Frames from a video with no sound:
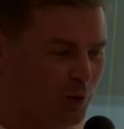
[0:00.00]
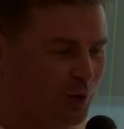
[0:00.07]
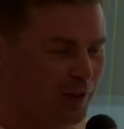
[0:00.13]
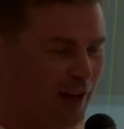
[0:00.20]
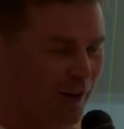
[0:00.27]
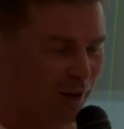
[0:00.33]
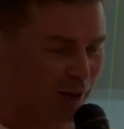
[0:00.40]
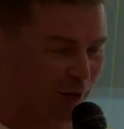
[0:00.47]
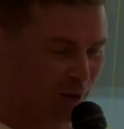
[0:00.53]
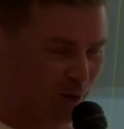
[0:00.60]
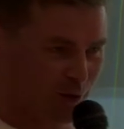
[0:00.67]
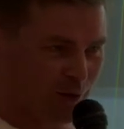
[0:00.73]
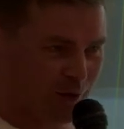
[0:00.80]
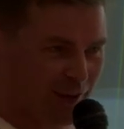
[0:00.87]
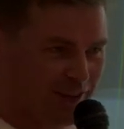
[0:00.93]
build everything
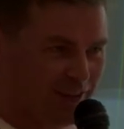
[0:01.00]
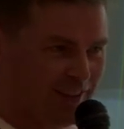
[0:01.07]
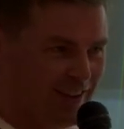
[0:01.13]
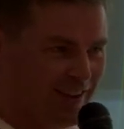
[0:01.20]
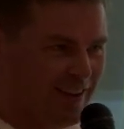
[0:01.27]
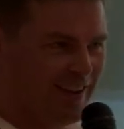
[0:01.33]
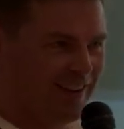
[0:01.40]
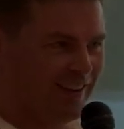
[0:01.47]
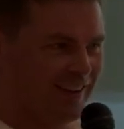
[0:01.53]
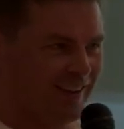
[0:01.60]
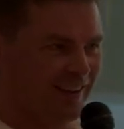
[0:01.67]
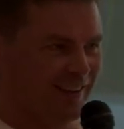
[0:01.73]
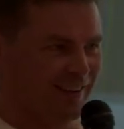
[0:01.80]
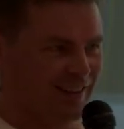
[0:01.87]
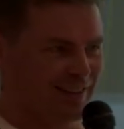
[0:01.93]
from scratch.
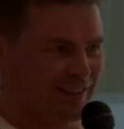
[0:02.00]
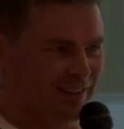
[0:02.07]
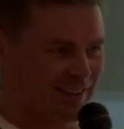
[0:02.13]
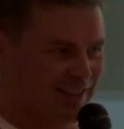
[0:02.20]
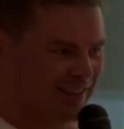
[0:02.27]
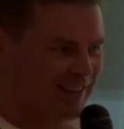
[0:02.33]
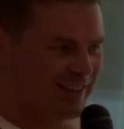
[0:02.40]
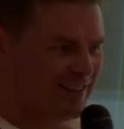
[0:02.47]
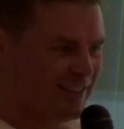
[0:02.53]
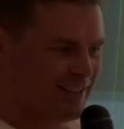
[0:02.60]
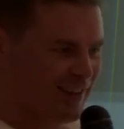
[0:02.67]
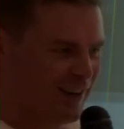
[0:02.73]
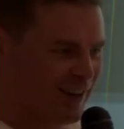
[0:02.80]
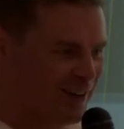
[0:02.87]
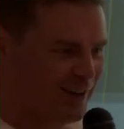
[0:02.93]
This is
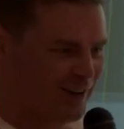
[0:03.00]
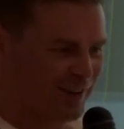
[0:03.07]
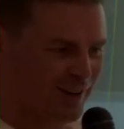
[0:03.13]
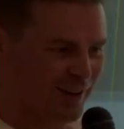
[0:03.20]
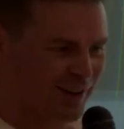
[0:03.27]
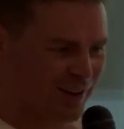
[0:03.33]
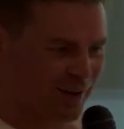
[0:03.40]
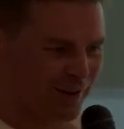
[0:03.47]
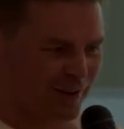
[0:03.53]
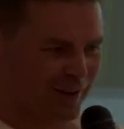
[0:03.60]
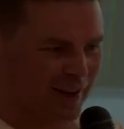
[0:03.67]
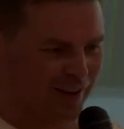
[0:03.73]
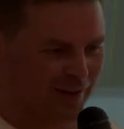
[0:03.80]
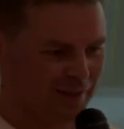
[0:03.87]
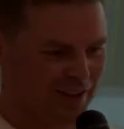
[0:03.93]
the other
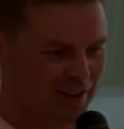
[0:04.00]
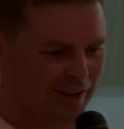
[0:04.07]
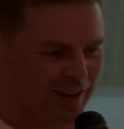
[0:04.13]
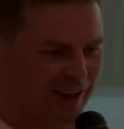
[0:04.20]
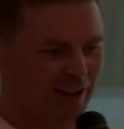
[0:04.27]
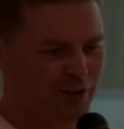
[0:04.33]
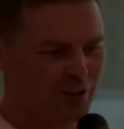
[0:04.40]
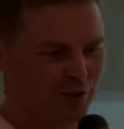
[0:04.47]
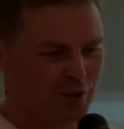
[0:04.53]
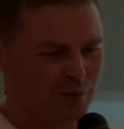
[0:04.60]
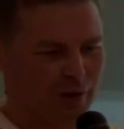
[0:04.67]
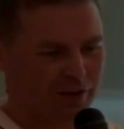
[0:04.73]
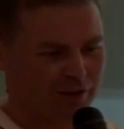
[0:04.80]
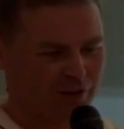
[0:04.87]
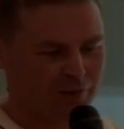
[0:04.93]
like edge of the
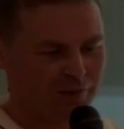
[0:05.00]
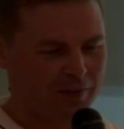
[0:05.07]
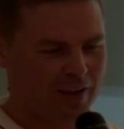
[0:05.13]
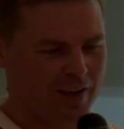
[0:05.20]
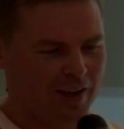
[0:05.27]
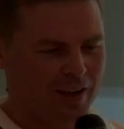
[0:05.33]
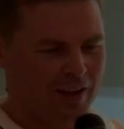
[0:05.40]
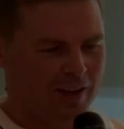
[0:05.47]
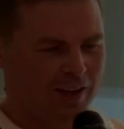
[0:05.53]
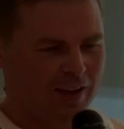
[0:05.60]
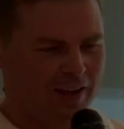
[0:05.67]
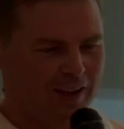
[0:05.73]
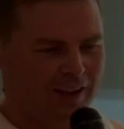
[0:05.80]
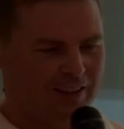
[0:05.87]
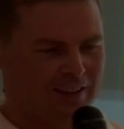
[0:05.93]
spectrum,
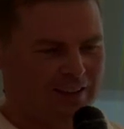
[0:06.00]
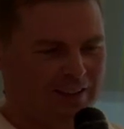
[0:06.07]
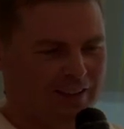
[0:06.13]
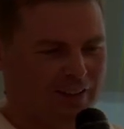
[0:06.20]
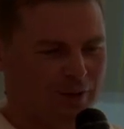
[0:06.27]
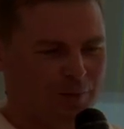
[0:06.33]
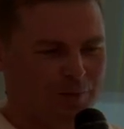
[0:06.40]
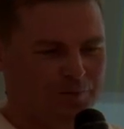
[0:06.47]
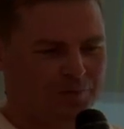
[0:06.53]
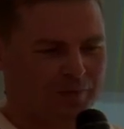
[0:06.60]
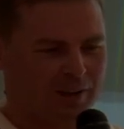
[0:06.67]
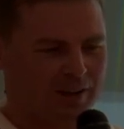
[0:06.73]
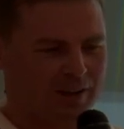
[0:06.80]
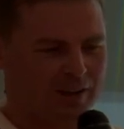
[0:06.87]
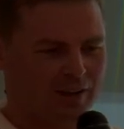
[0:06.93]
and
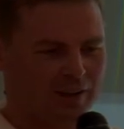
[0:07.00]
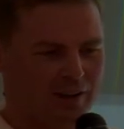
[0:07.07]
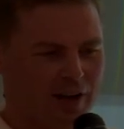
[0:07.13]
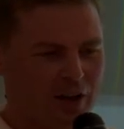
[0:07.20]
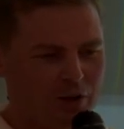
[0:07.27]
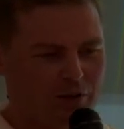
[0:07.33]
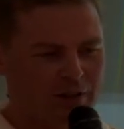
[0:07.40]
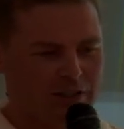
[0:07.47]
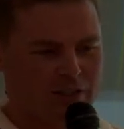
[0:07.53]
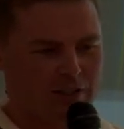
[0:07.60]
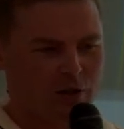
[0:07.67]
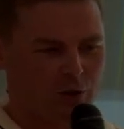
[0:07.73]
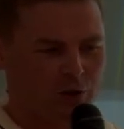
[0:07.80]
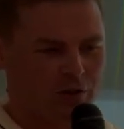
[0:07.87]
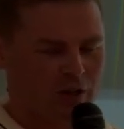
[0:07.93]
neither of this is
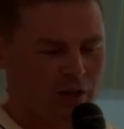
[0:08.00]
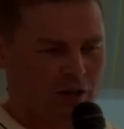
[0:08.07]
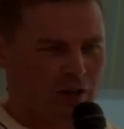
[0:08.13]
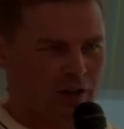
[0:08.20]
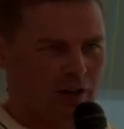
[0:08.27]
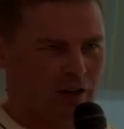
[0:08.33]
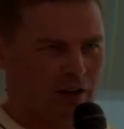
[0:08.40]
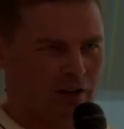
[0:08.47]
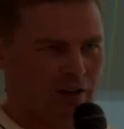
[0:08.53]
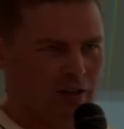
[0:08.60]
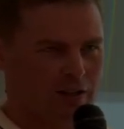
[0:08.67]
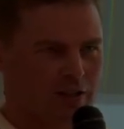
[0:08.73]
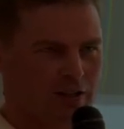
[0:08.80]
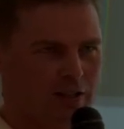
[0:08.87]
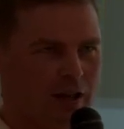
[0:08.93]
good. I
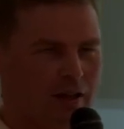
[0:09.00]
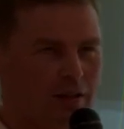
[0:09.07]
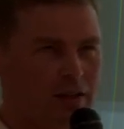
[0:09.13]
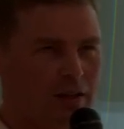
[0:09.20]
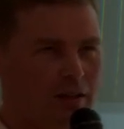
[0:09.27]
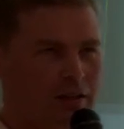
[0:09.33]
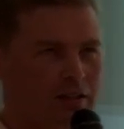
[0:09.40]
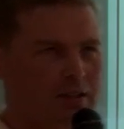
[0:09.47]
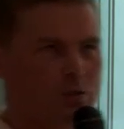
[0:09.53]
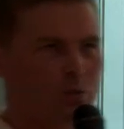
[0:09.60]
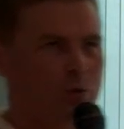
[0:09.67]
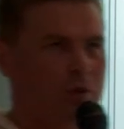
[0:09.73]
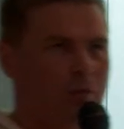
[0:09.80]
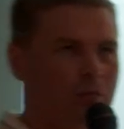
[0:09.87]
think is with the